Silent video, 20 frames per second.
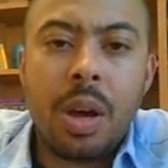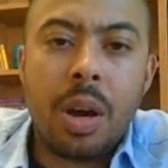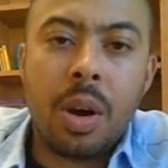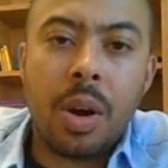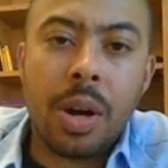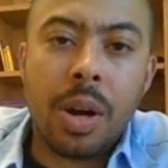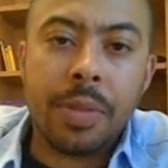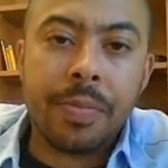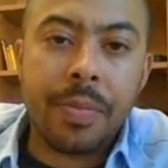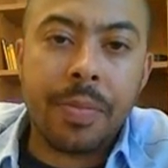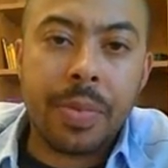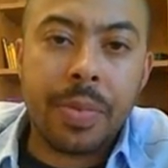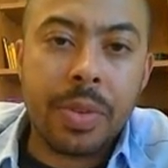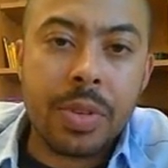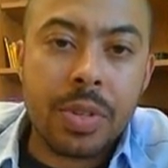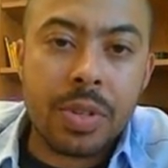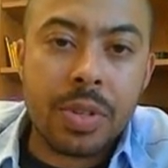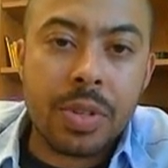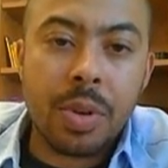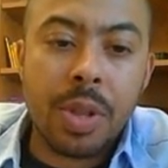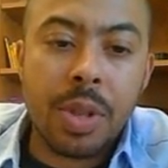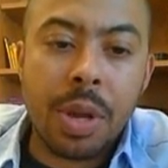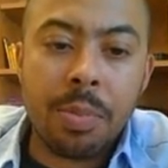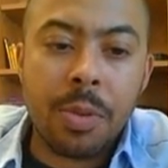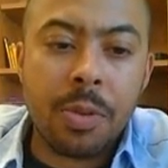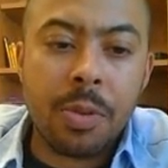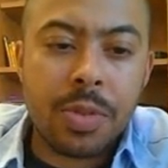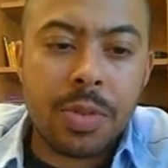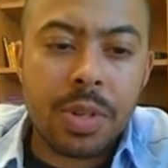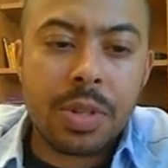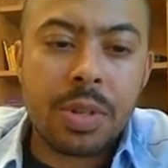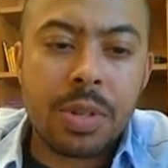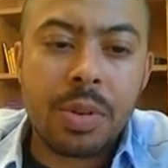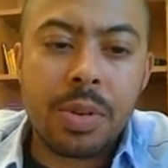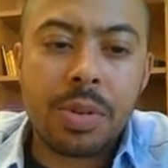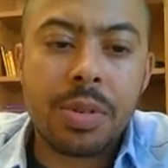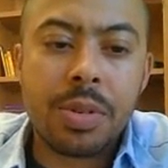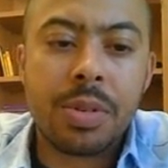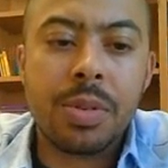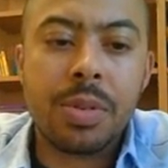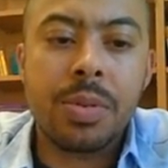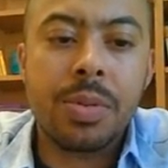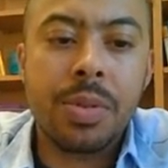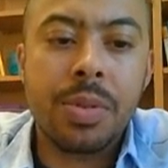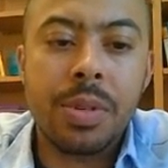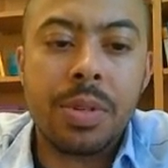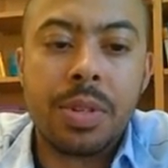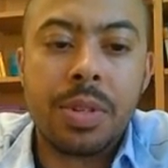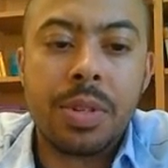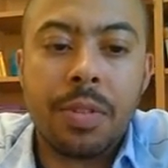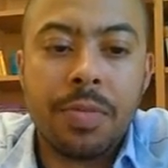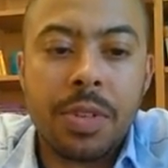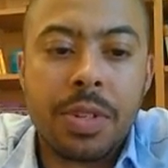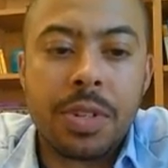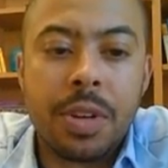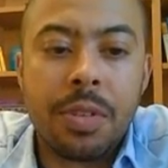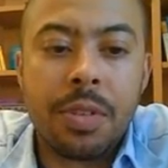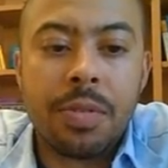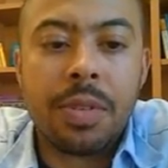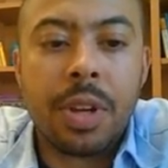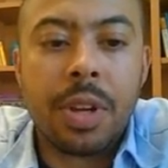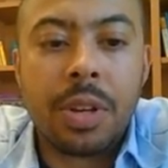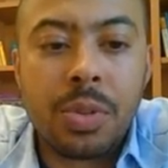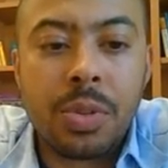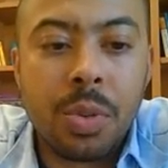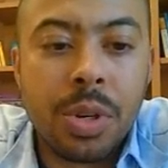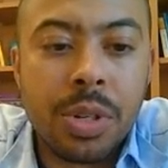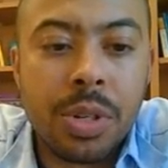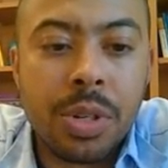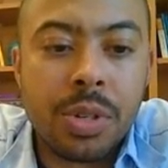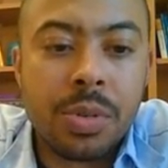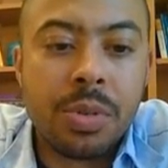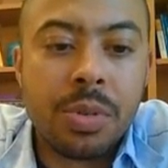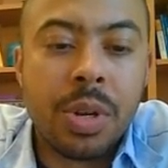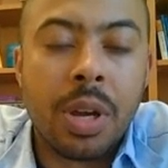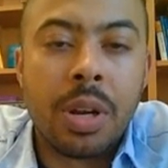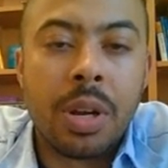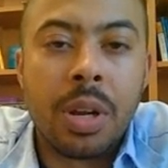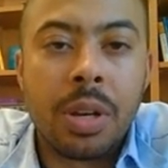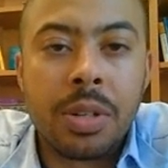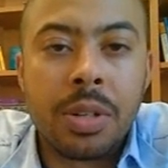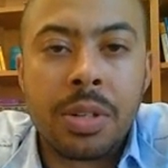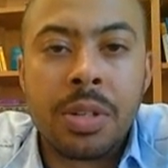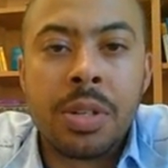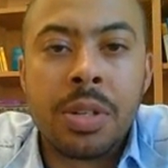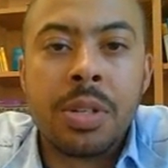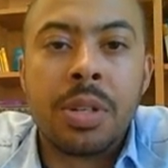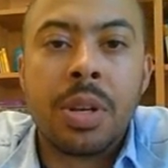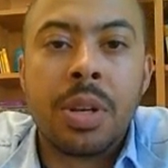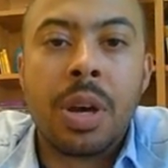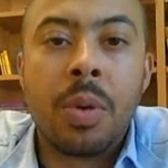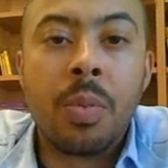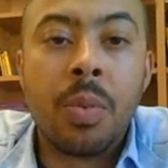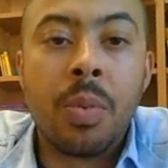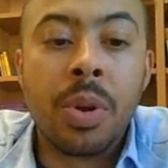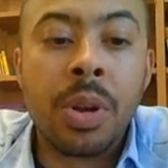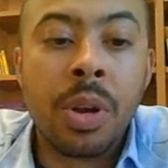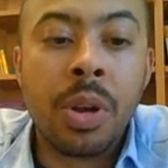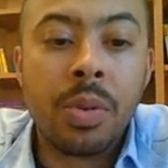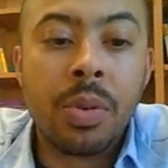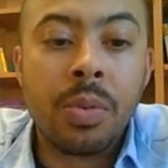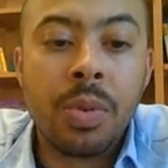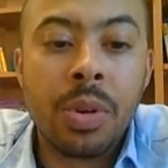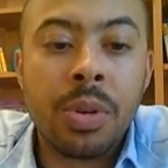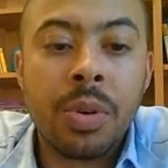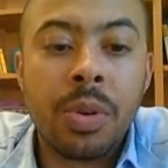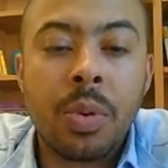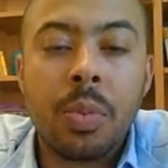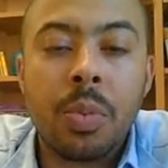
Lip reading: Alright, so that moves us on to the 77.22.19.100